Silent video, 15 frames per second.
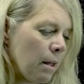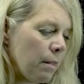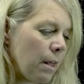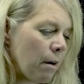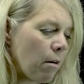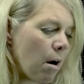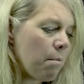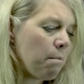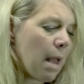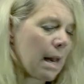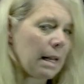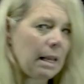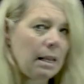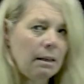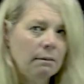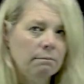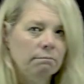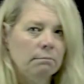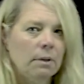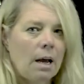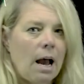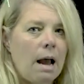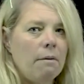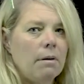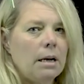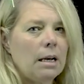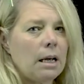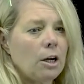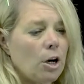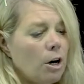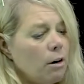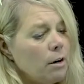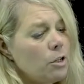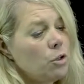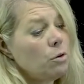There are many. I would encourage